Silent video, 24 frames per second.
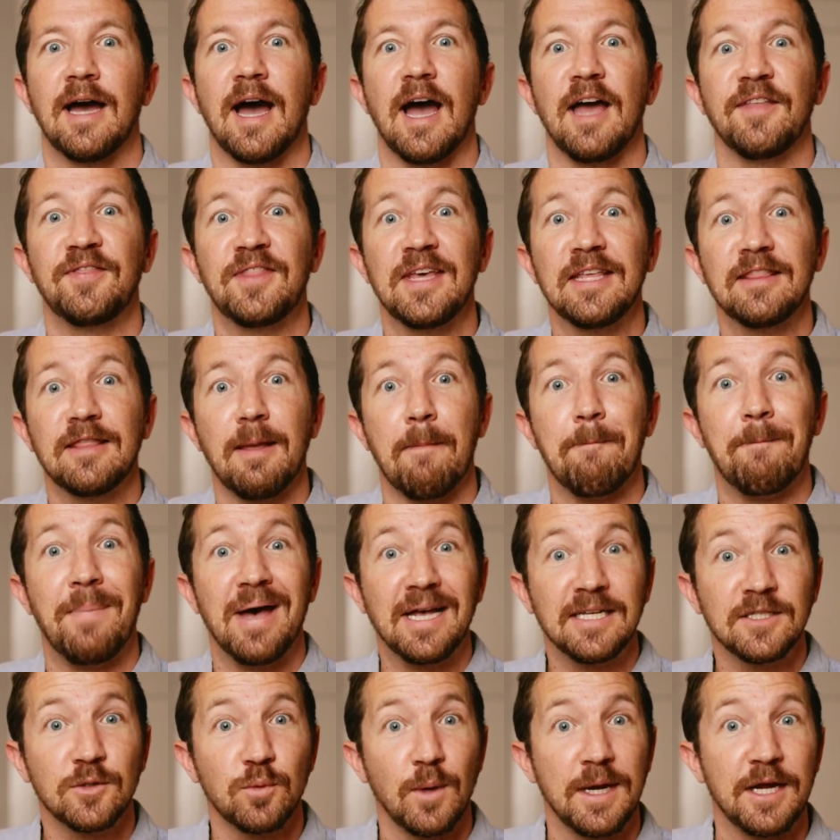I think the
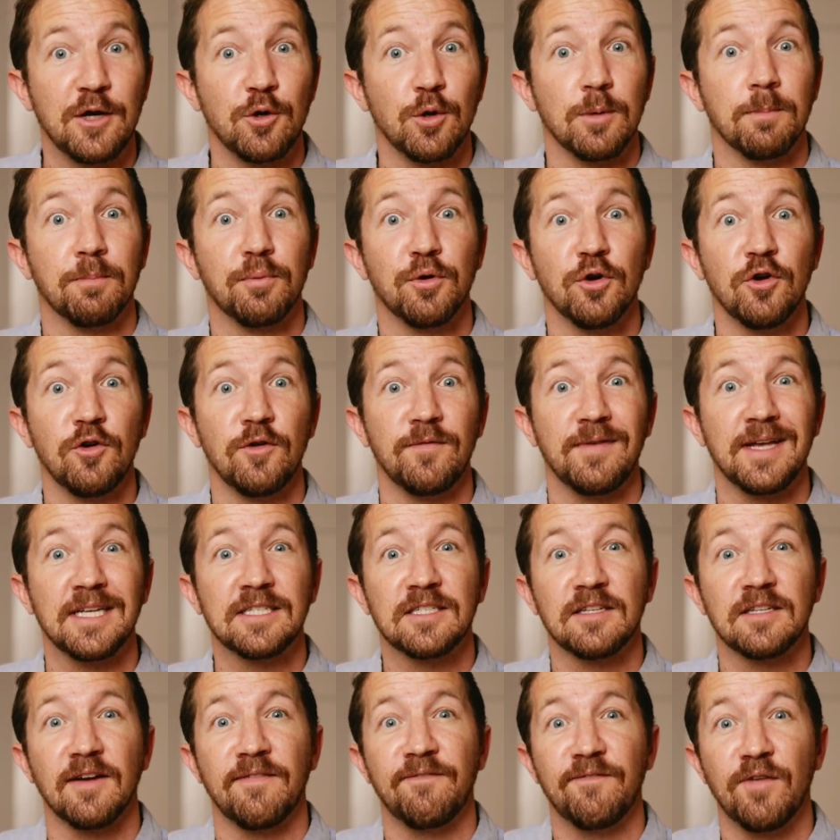best way to improve is
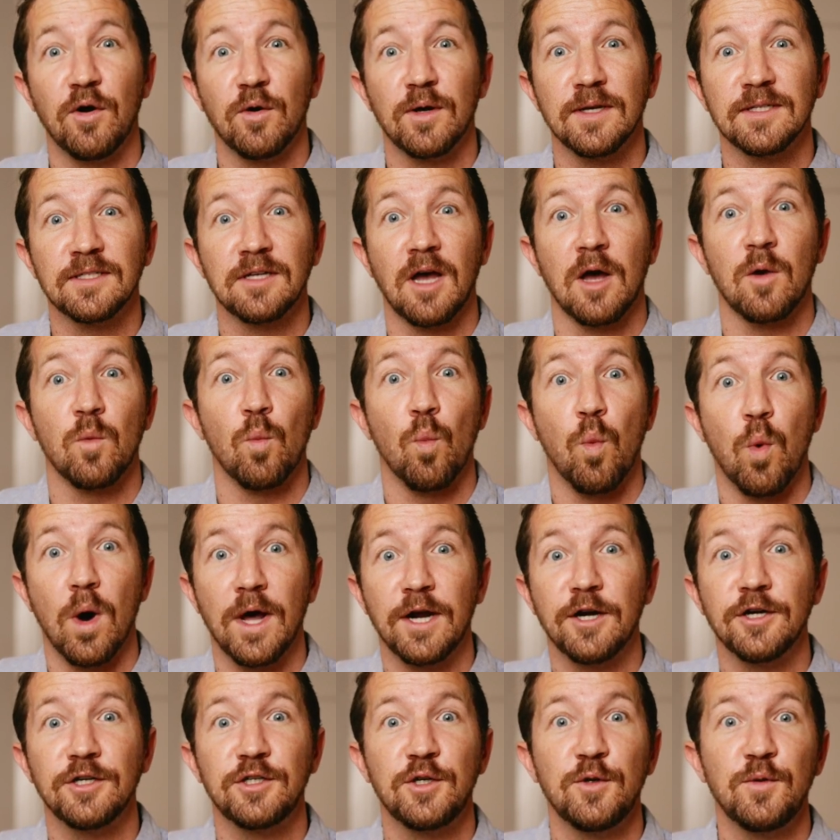to focus on 1
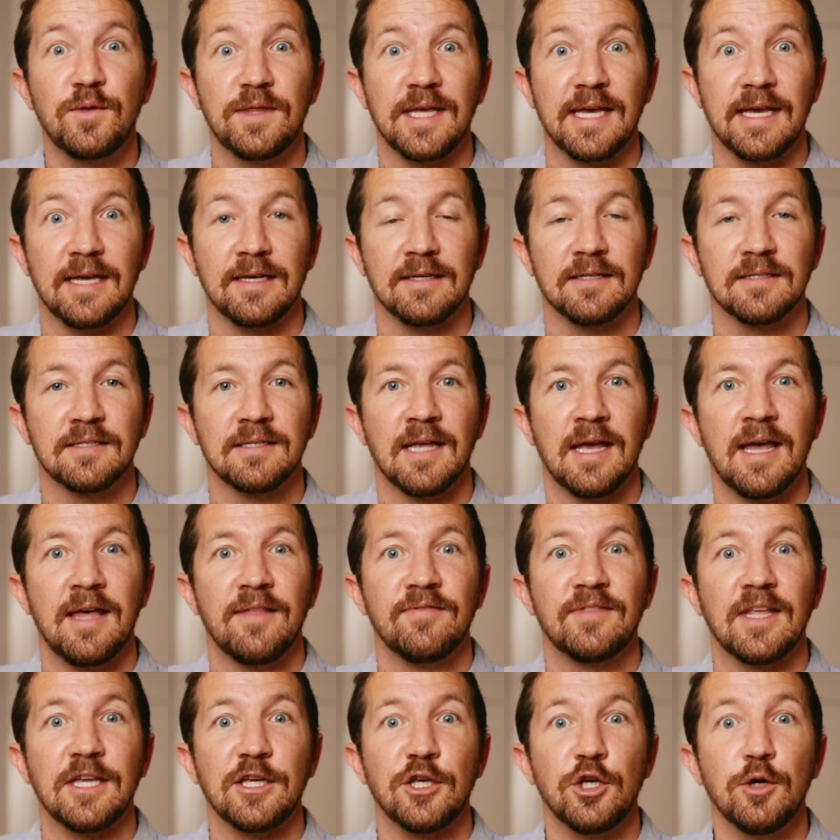or 2 things
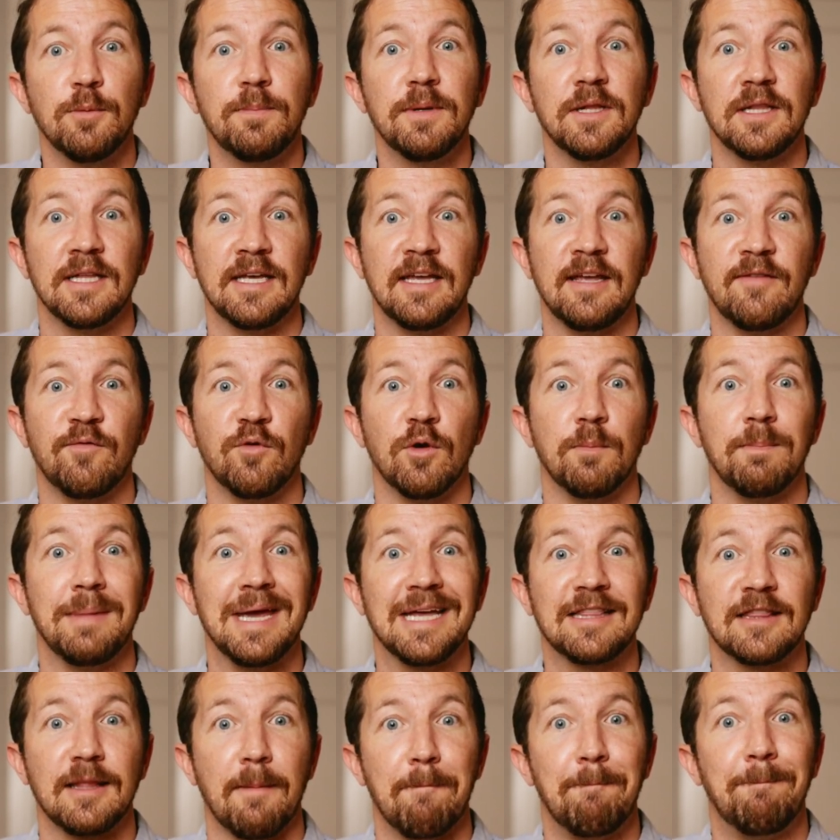that you believe will
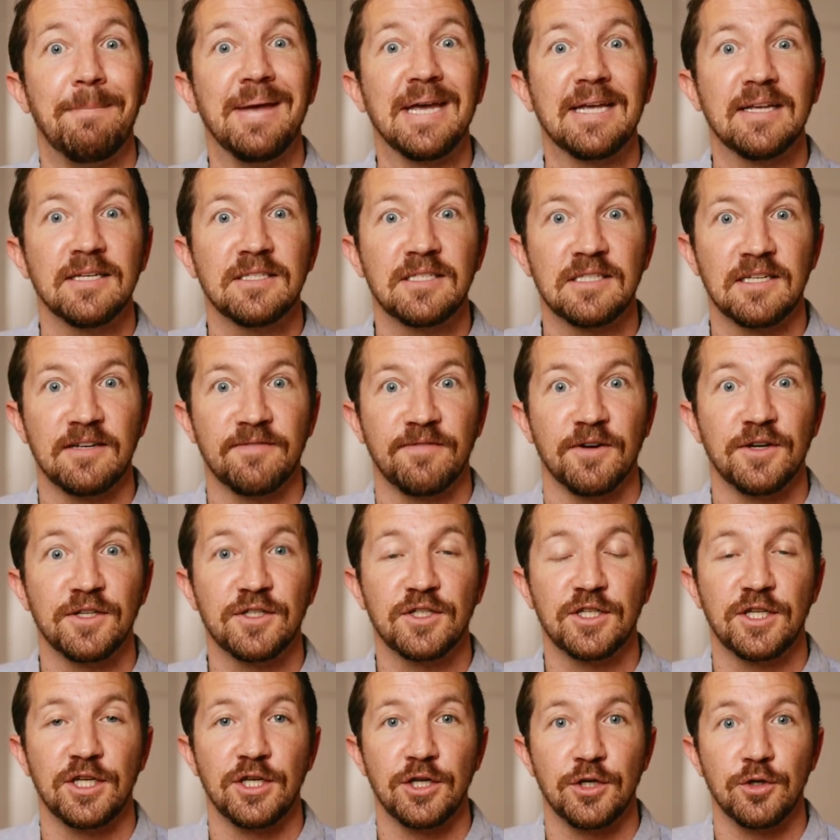make the biggest difference
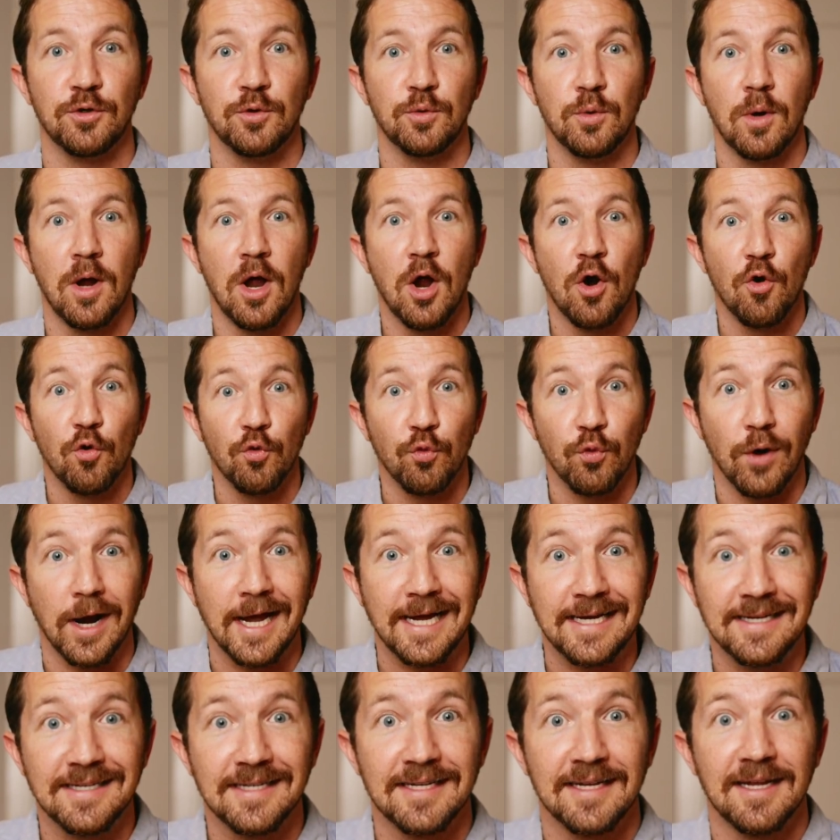to you
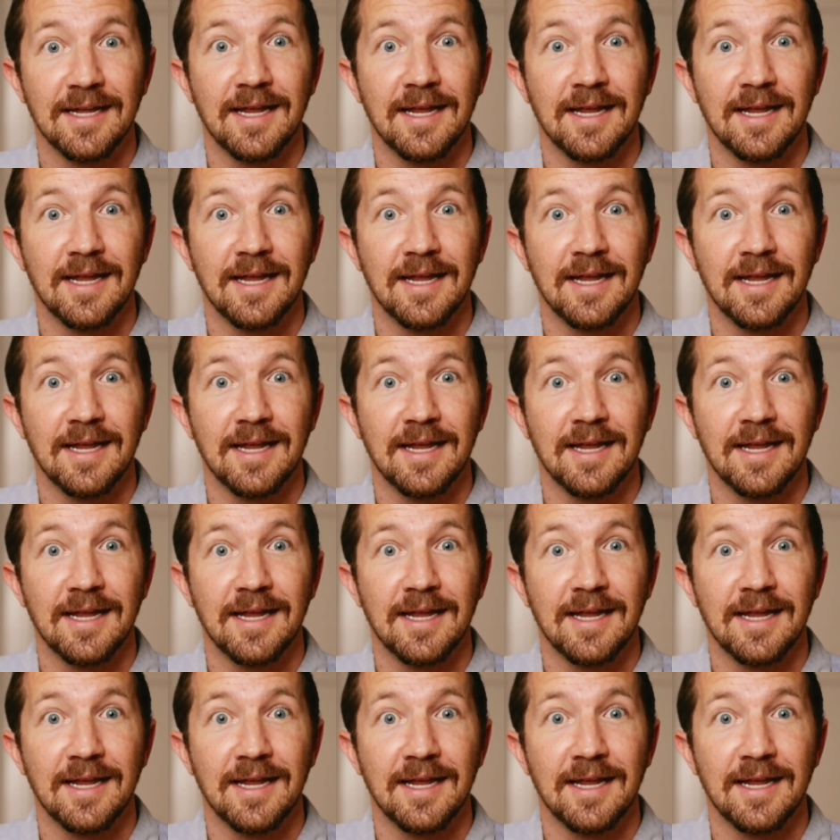right